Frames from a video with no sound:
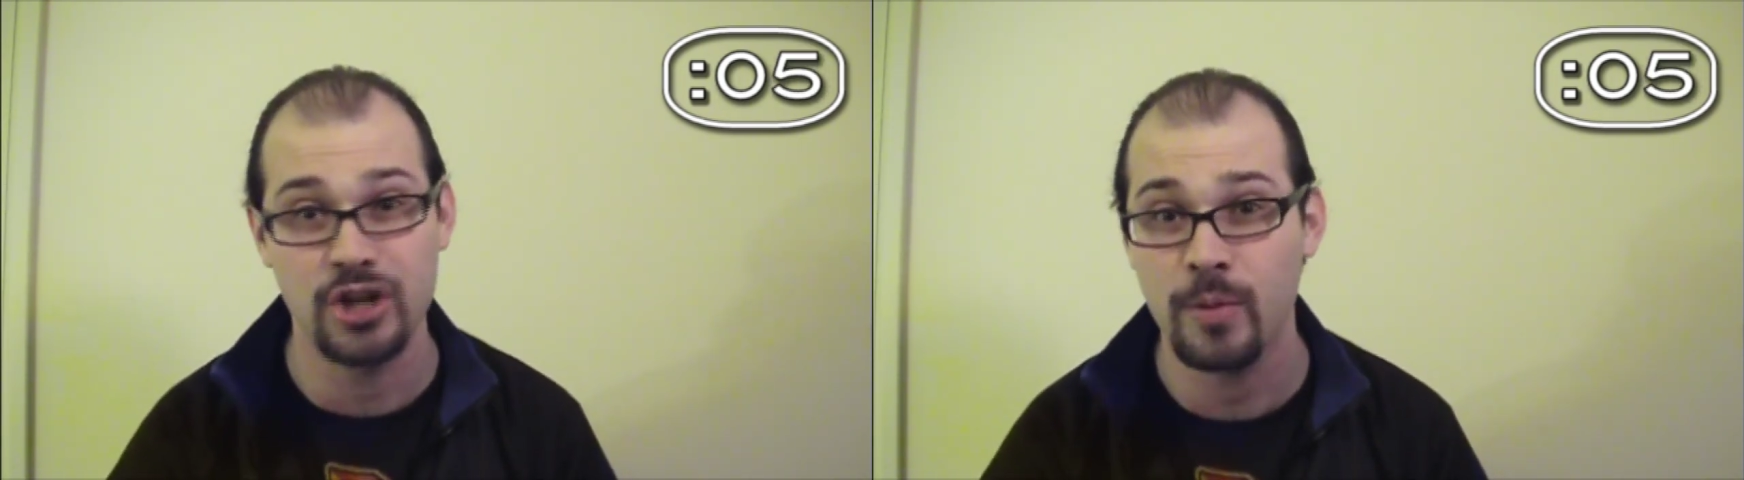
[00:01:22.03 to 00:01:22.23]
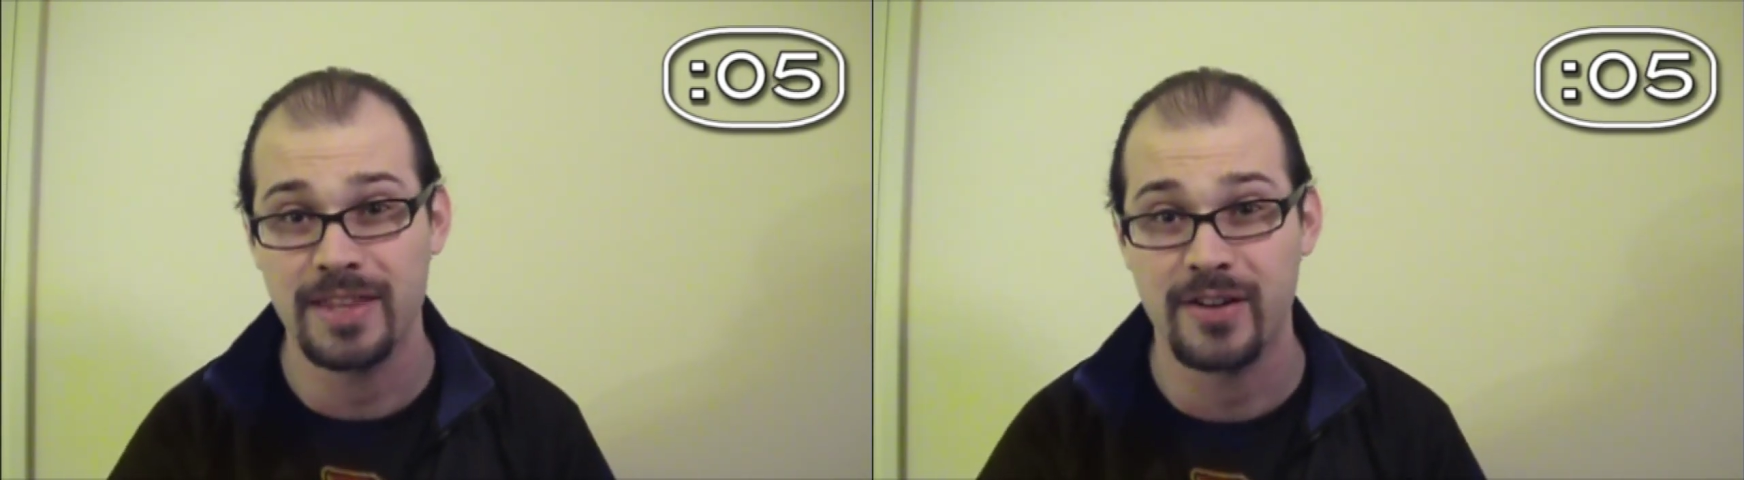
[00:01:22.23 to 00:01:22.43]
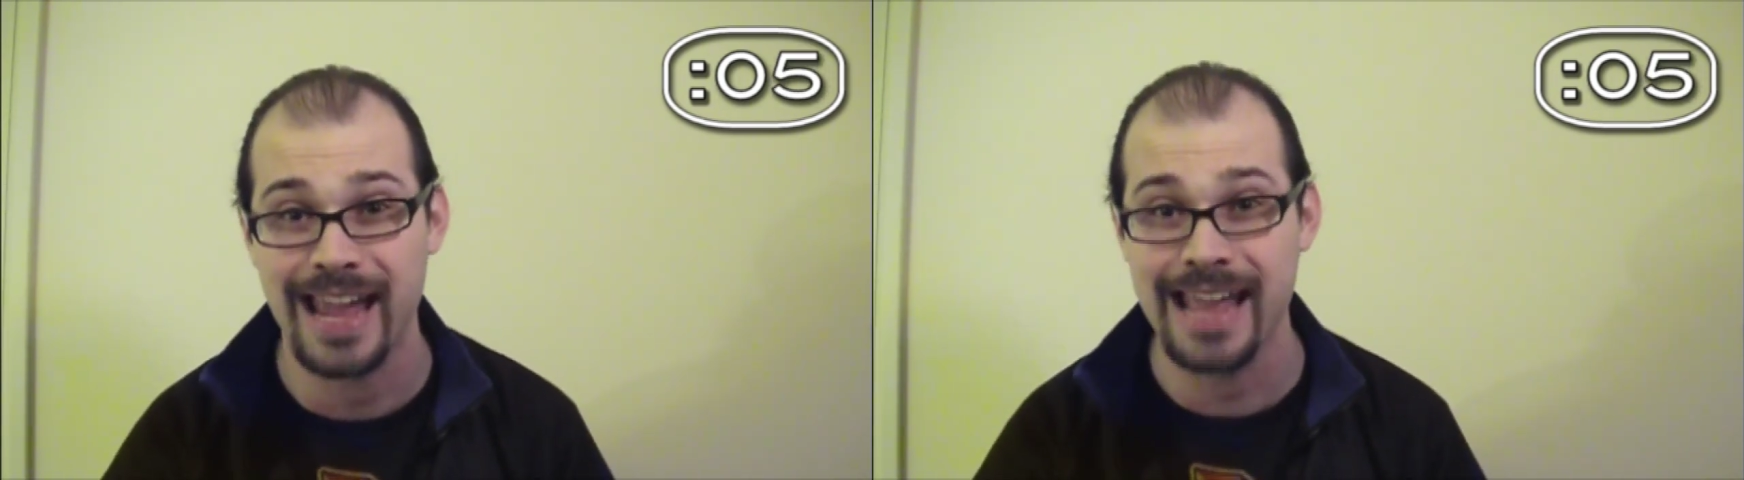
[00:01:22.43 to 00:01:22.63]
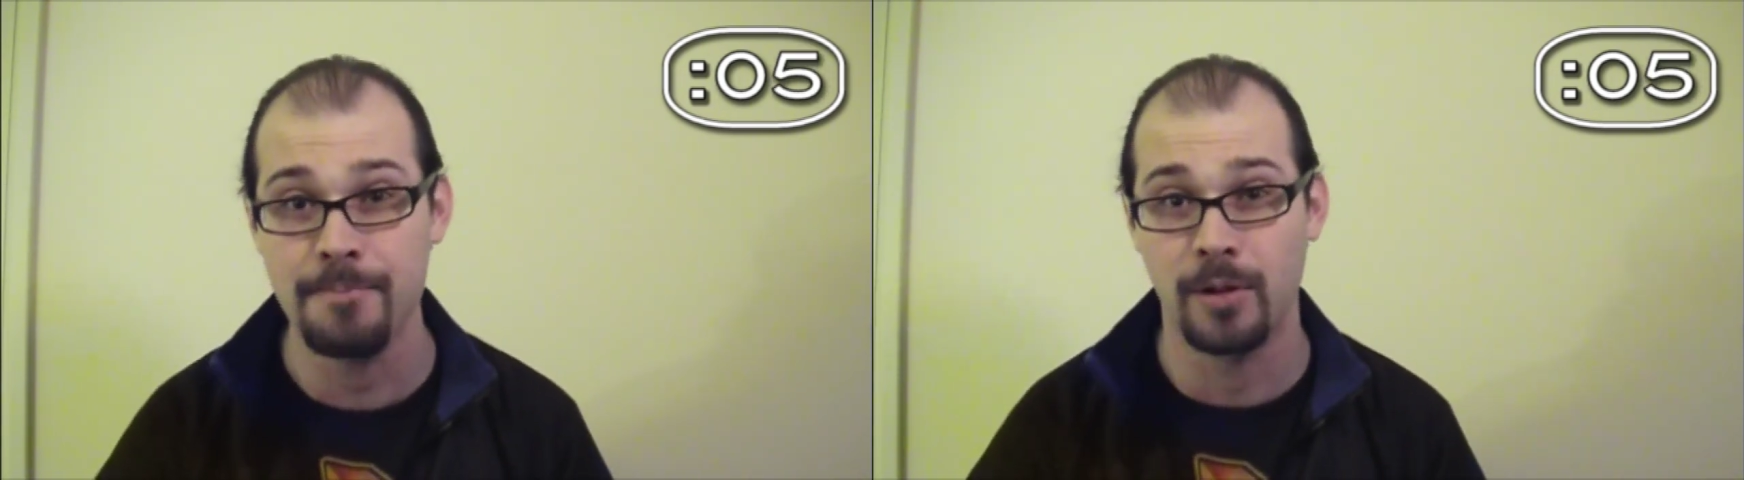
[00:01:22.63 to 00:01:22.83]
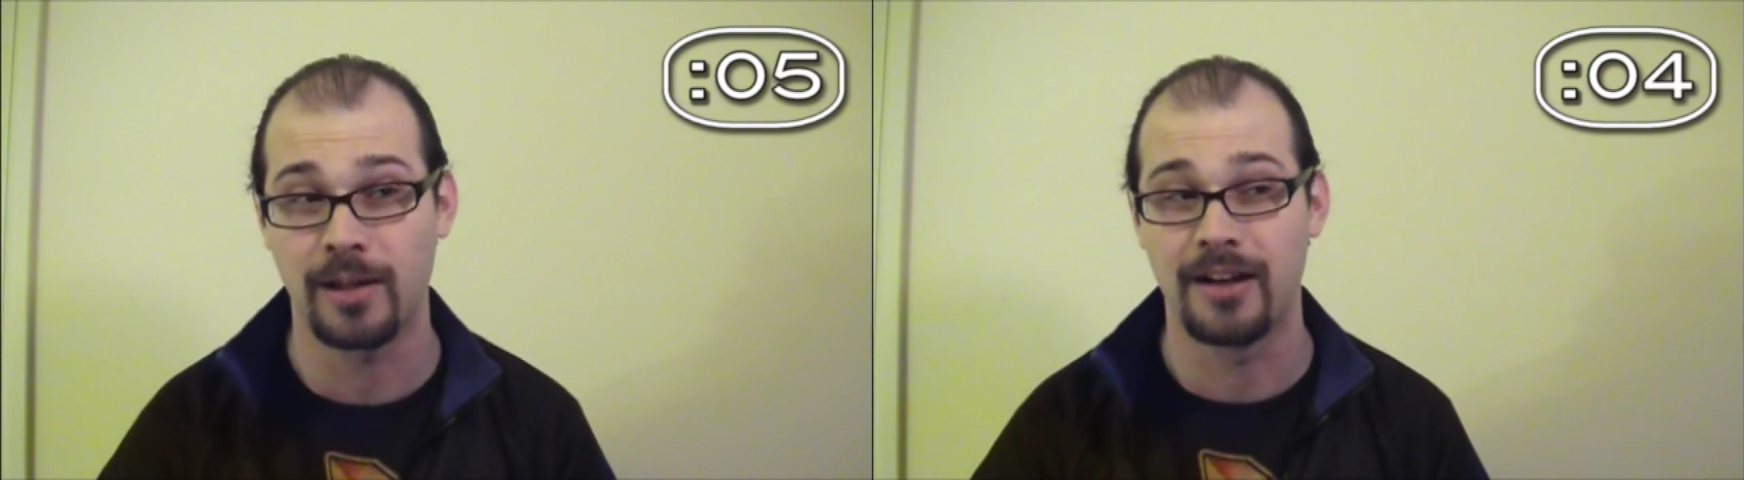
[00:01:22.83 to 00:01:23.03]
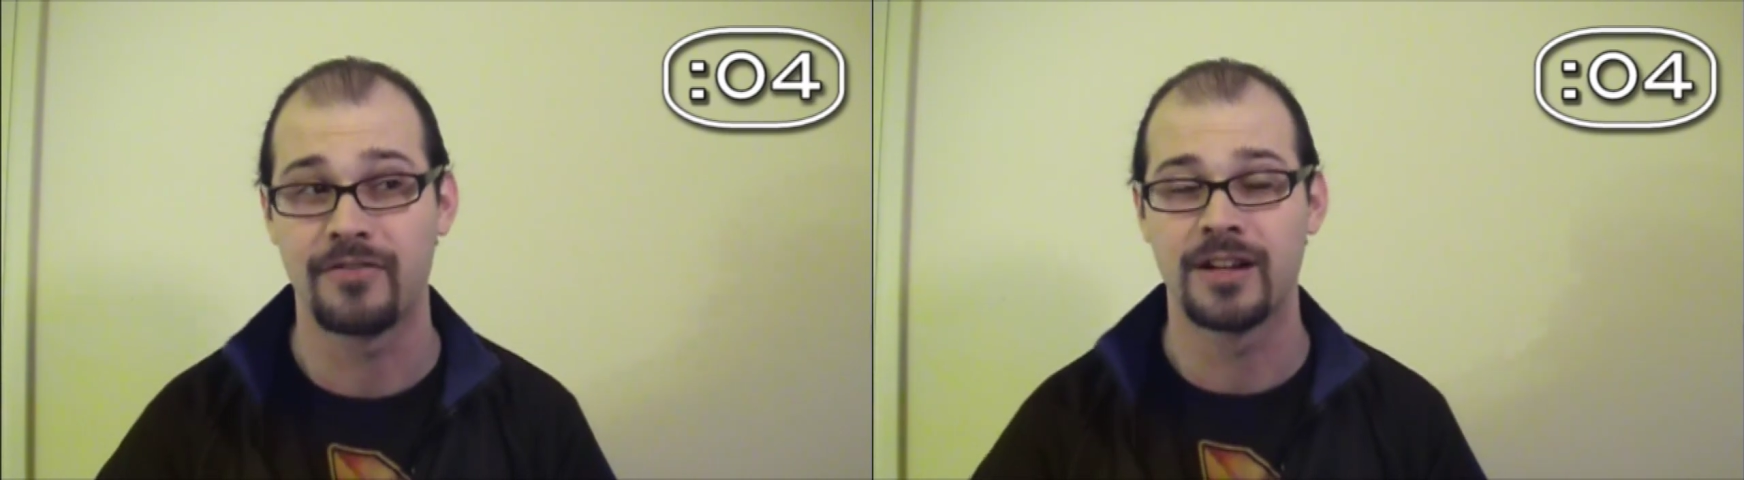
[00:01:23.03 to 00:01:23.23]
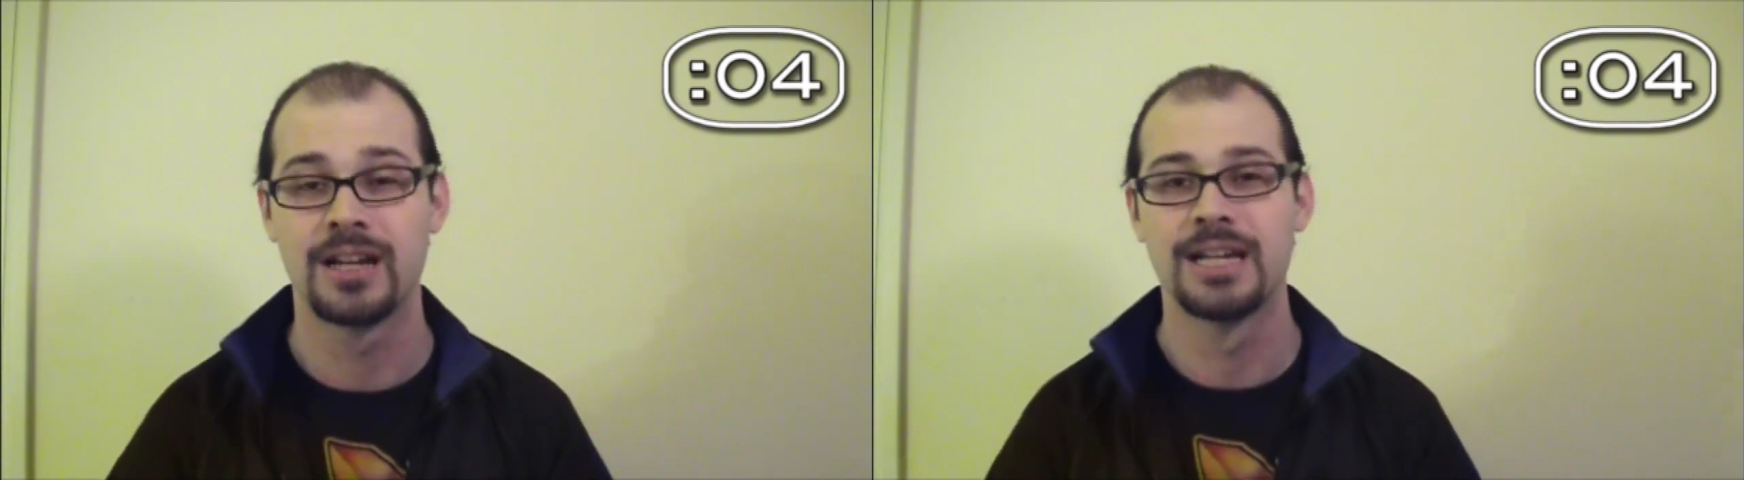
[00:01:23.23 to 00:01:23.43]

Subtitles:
show what they're capable of.